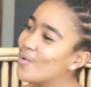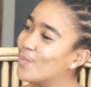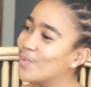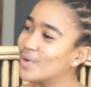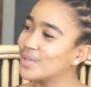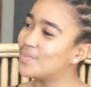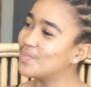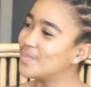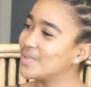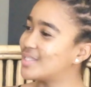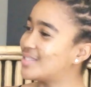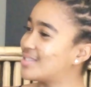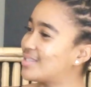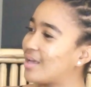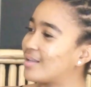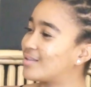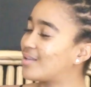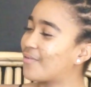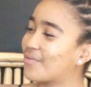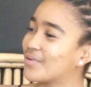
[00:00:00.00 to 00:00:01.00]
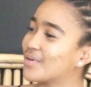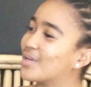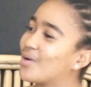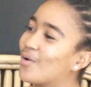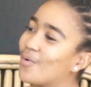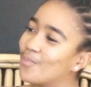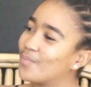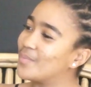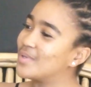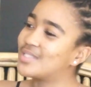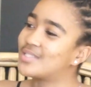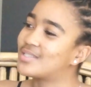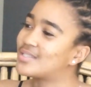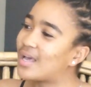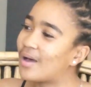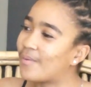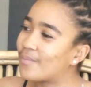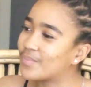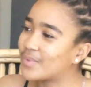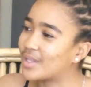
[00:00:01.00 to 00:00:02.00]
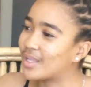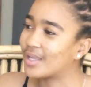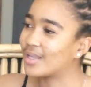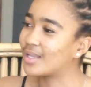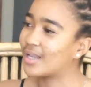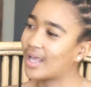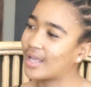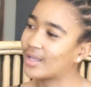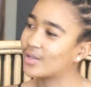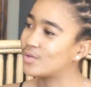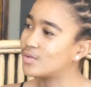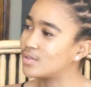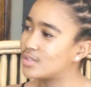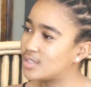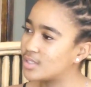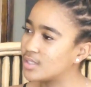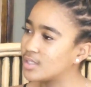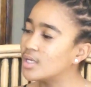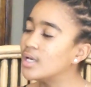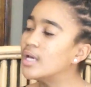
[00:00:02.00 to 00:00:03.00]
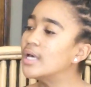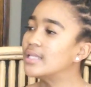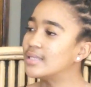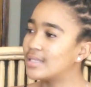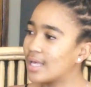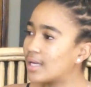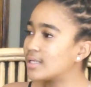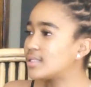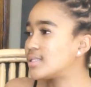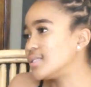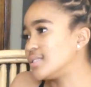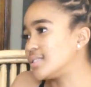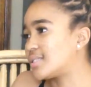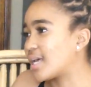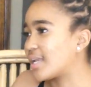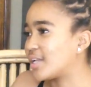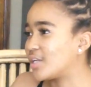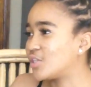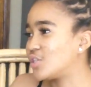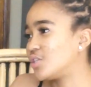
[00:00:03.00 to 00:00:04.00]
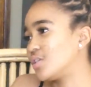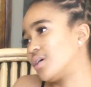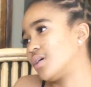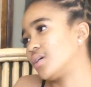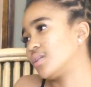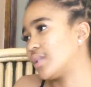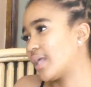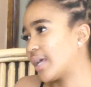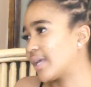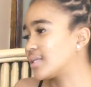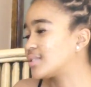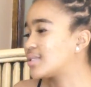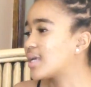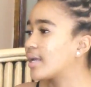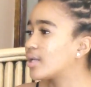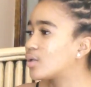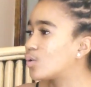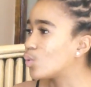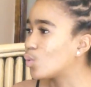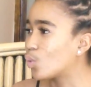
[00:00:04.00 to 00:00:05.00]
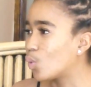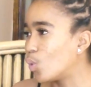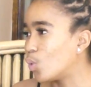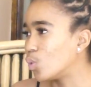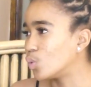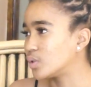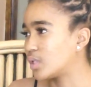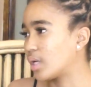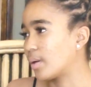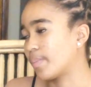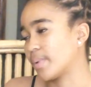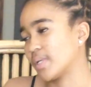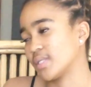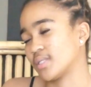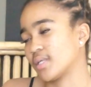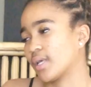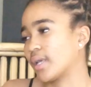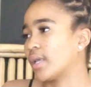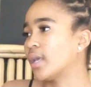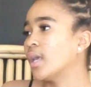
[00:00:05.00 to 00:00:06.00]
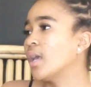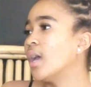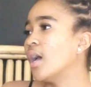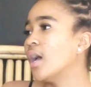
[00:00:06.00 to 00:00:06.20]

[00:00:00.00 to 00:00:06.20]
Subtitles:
with Miss South Africa, Miss something, like you see, that international like title holder per se.